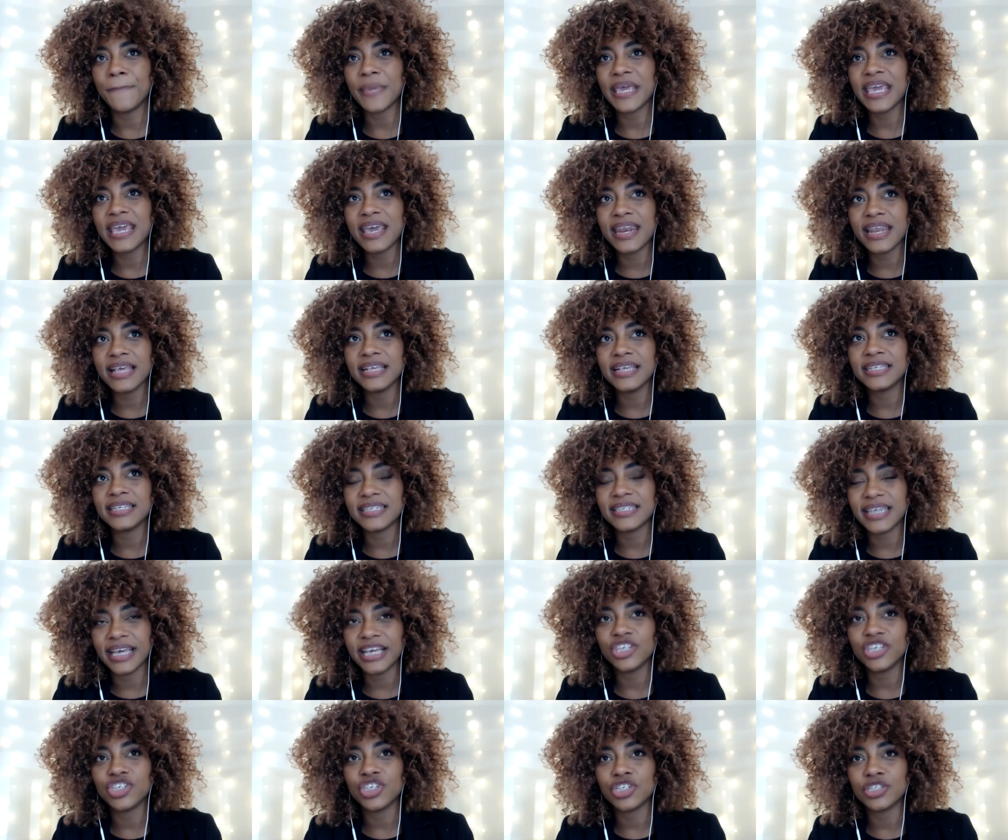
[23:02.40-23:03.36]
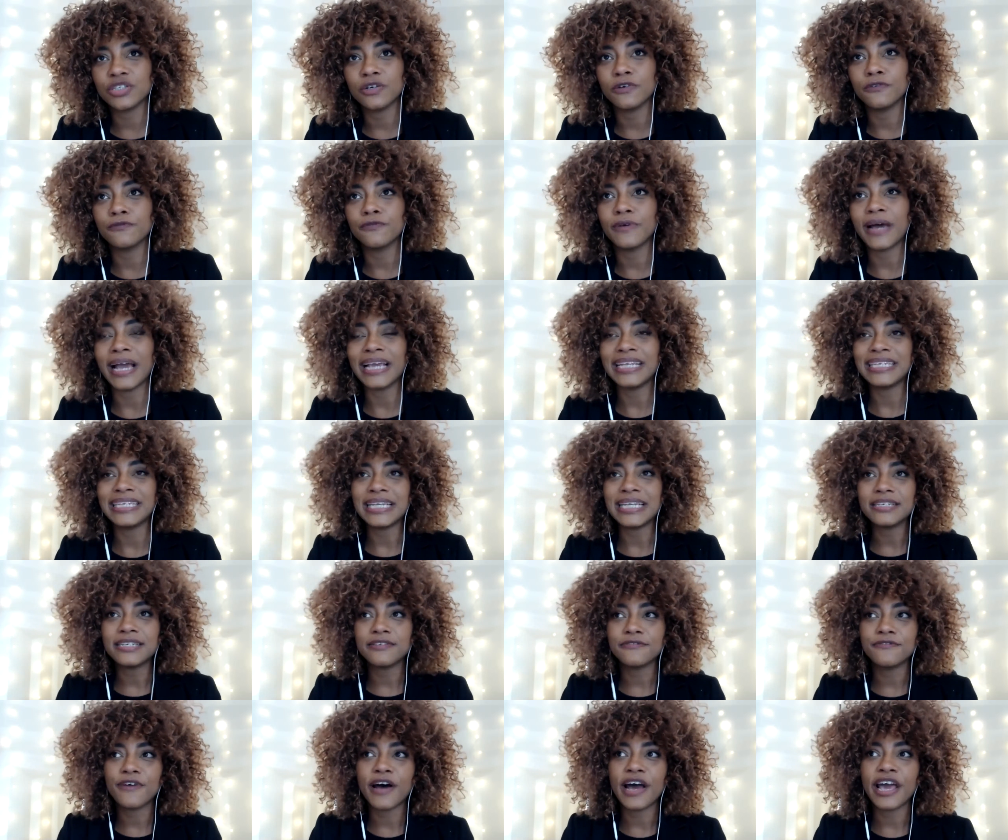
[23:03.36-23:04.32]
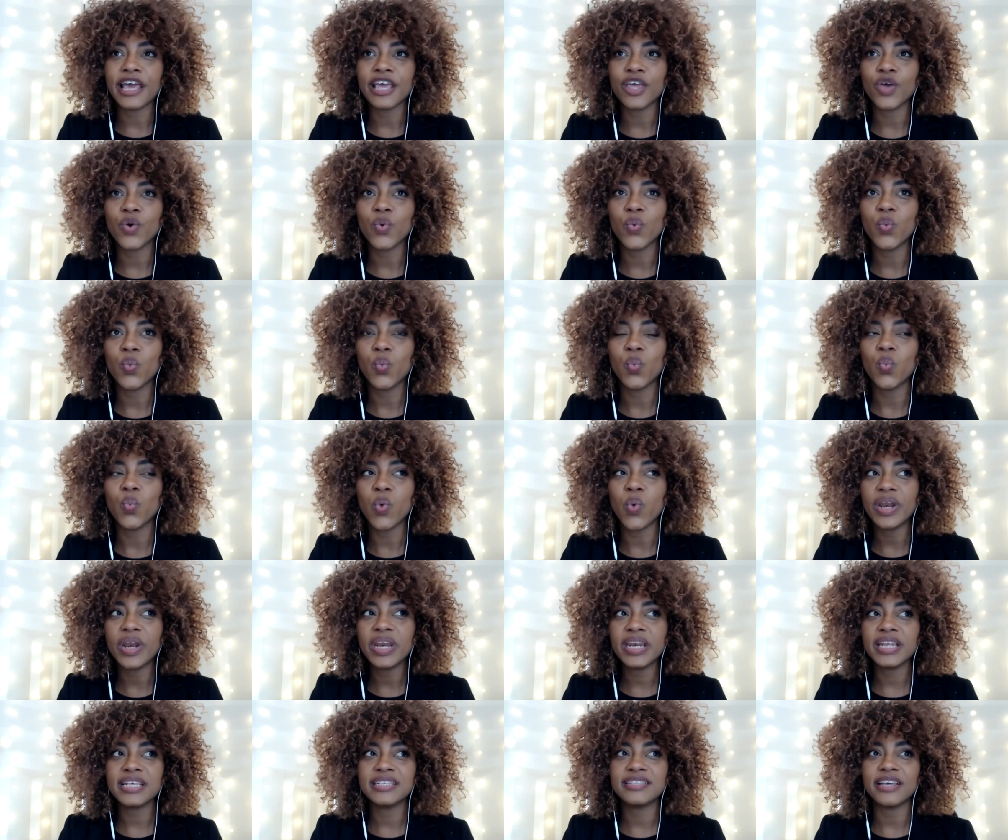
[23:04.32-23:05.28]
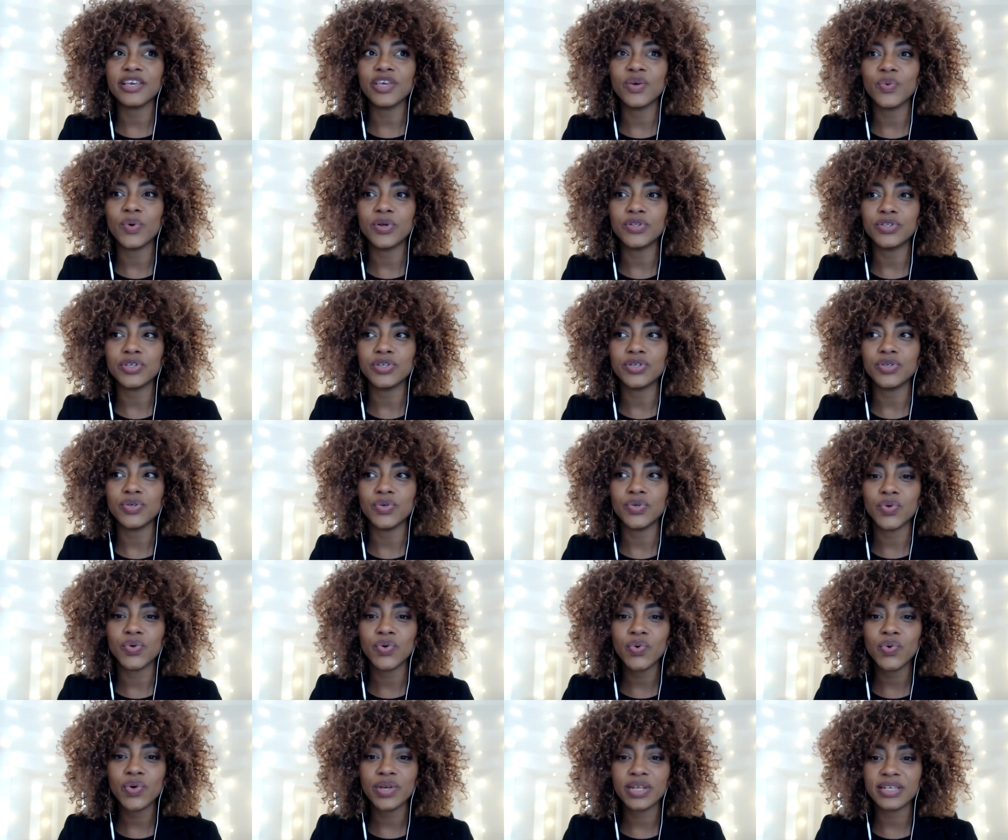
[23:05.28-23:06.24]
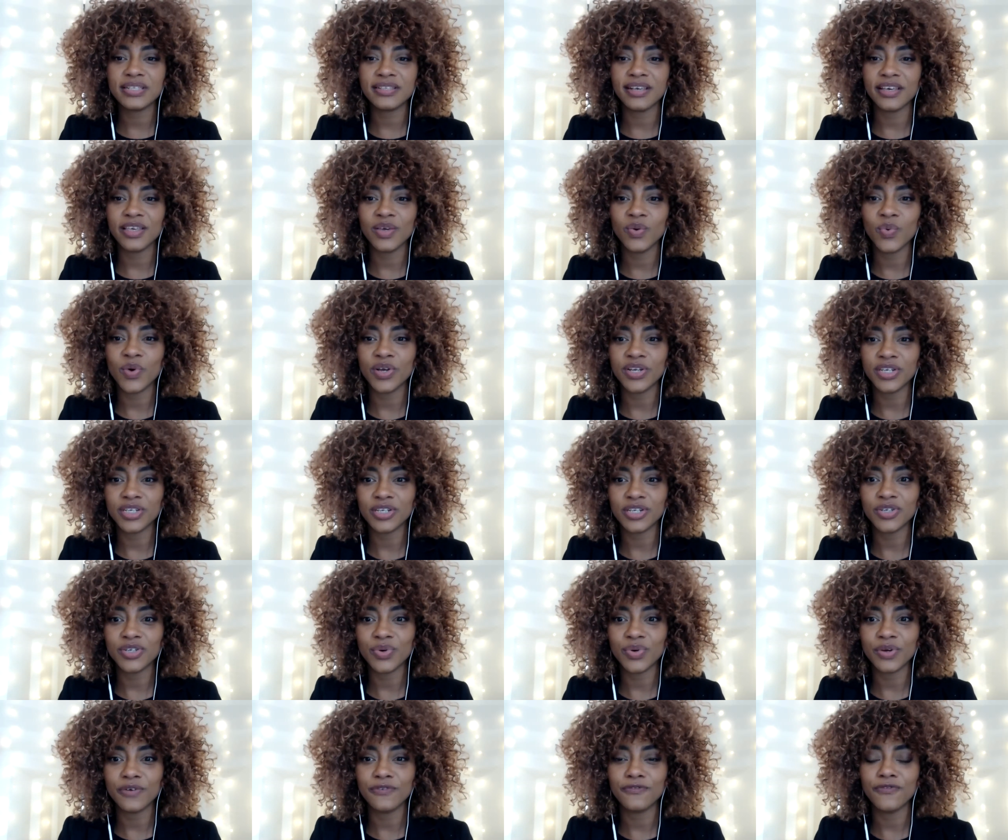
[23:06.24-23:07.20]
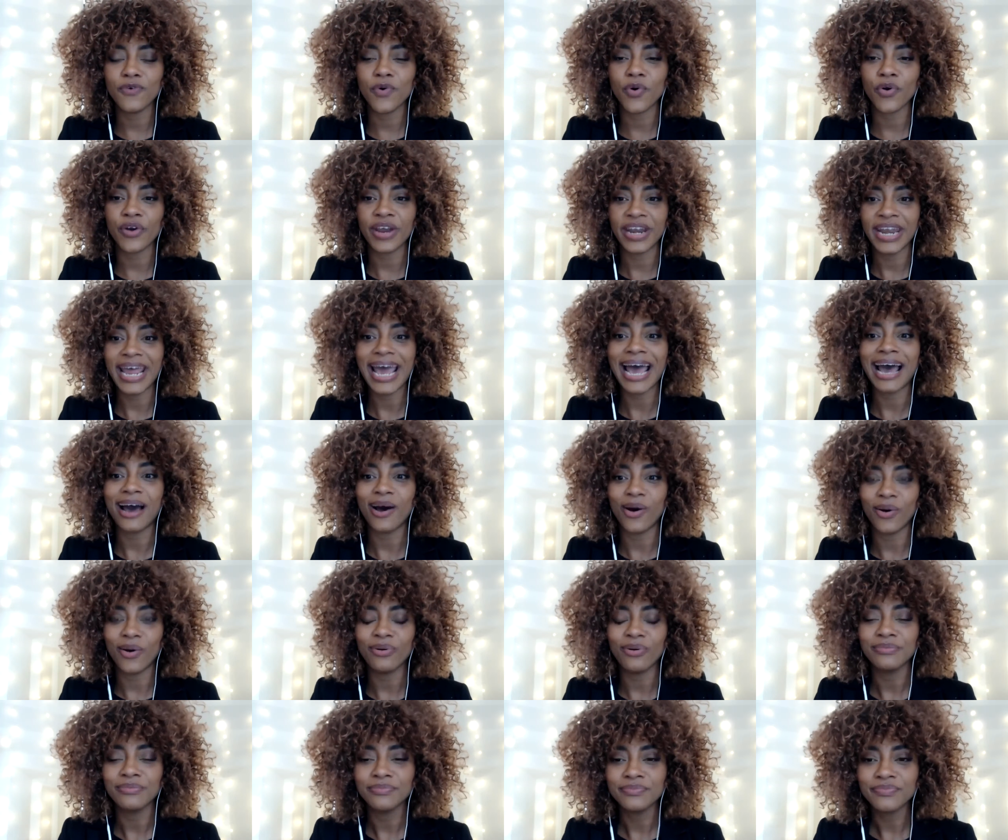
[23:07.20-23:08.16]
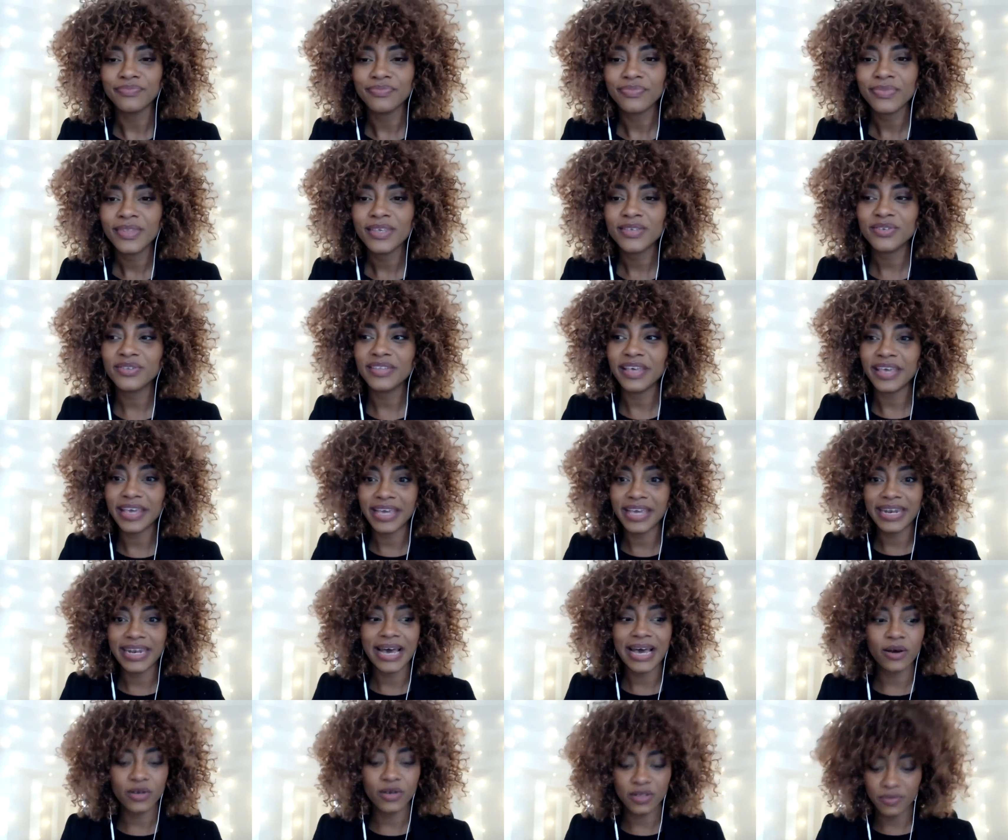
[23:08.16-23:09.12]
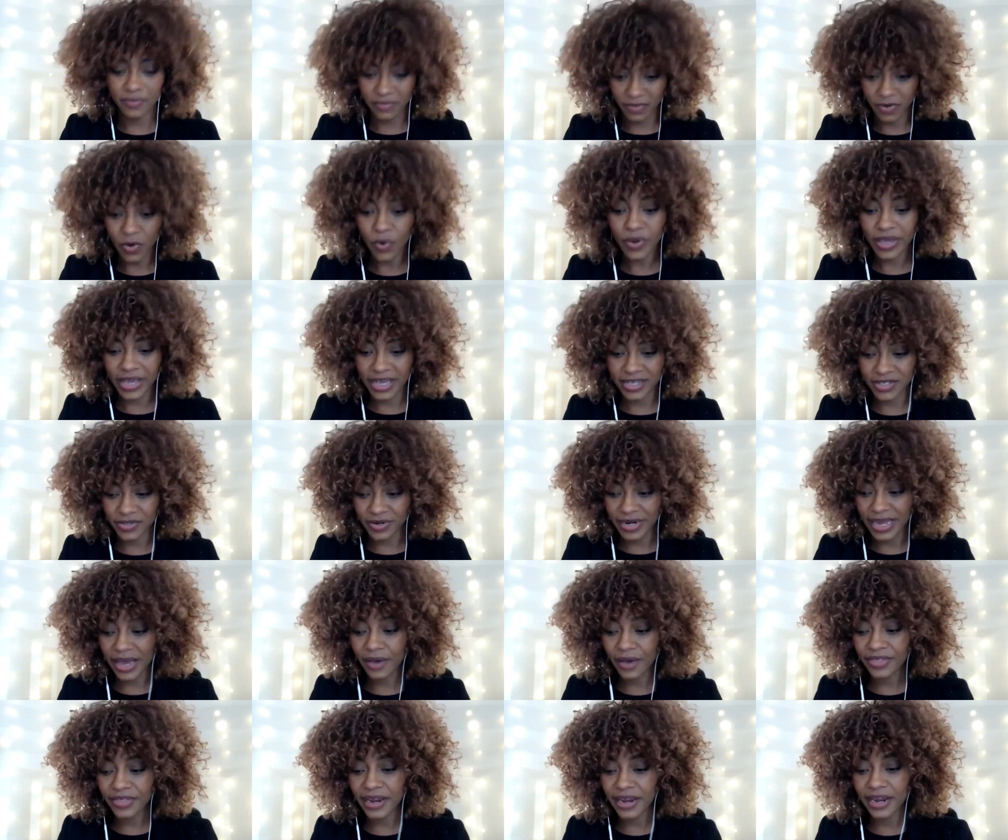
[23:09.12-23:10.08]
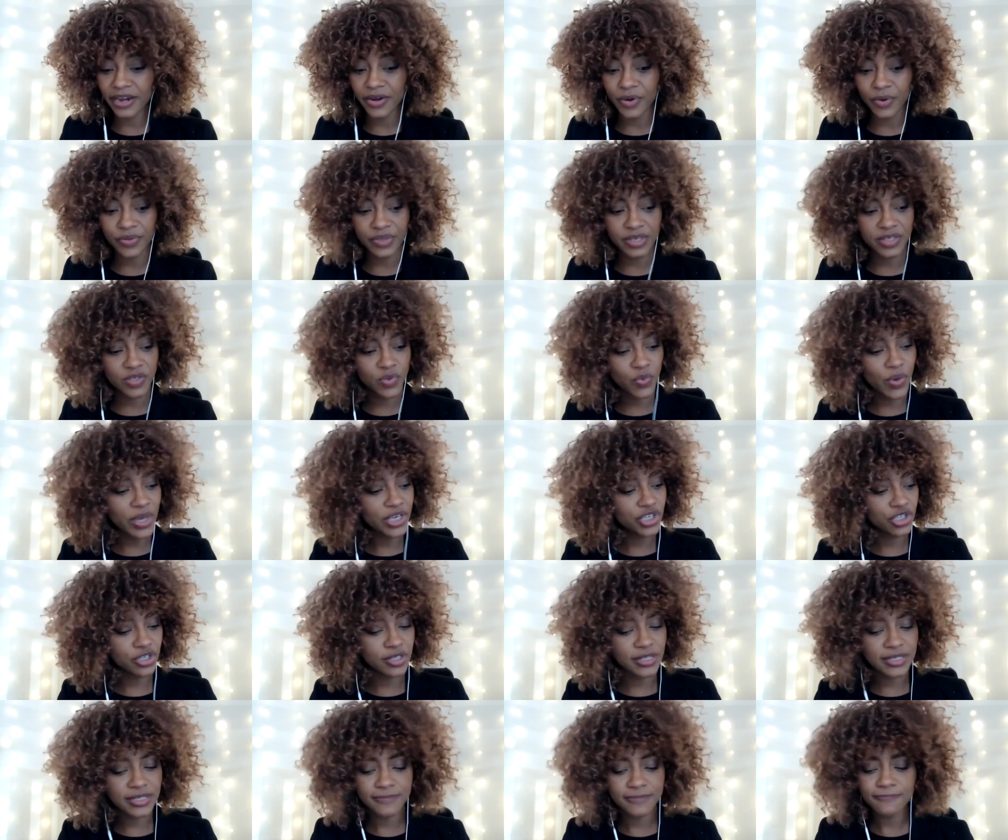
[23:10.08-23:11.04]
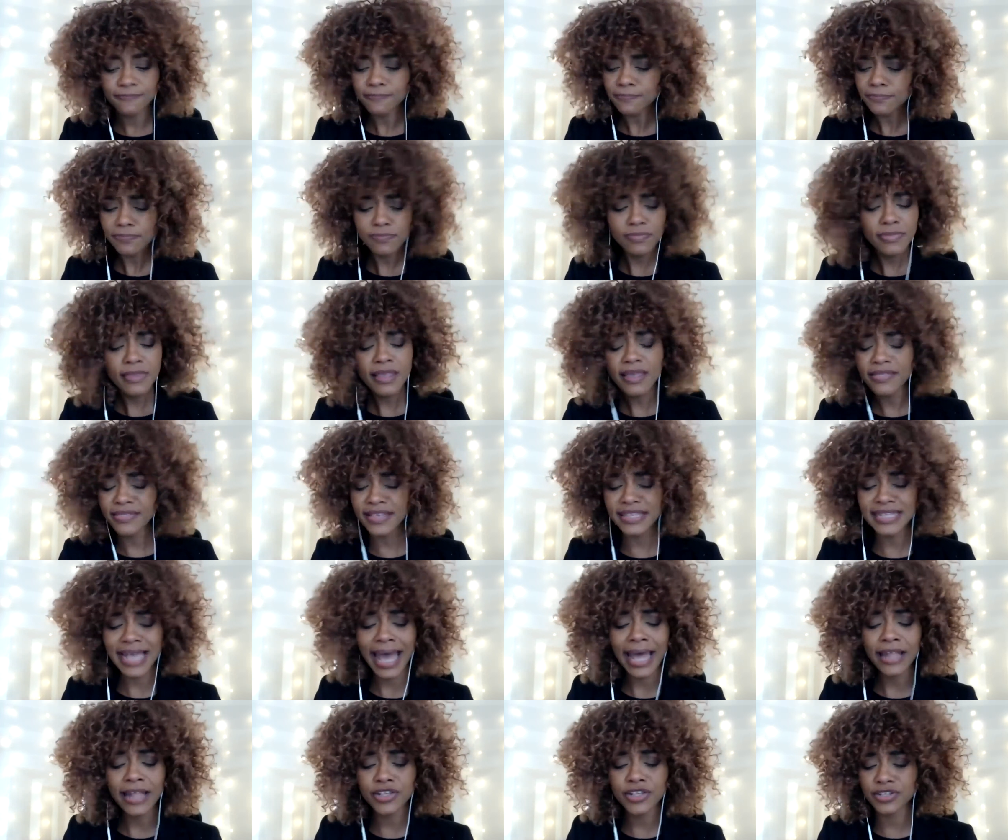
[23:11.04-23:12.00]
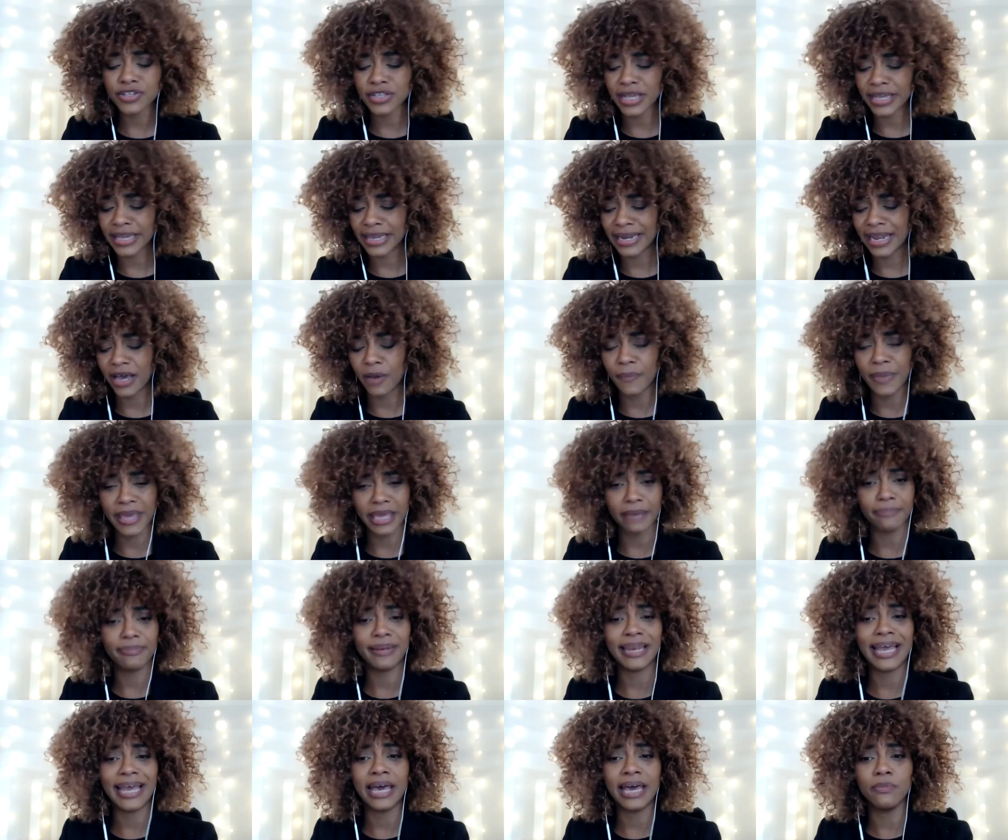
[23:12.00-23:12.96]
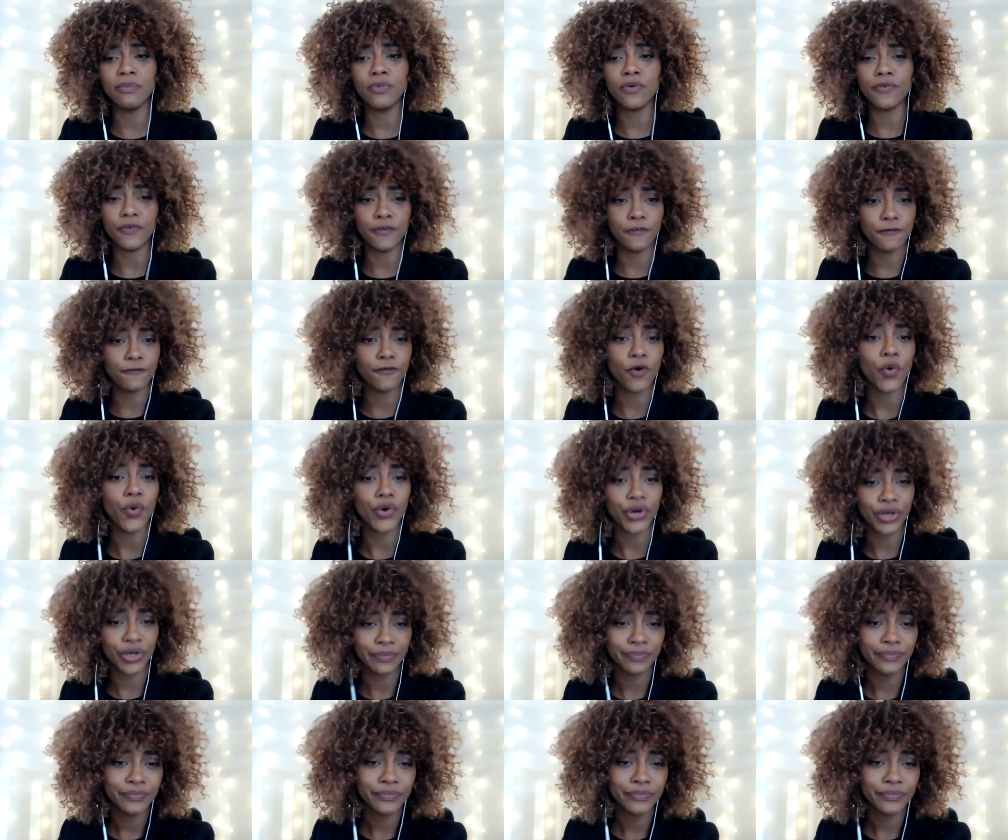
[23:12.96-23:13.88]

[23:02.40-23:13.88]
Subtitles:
beginning stages of identifying what it is that you want to do, who it is that you want to do it for, and how. So now you can so now that I know these questions, these answers, I can now make a plan moving forward.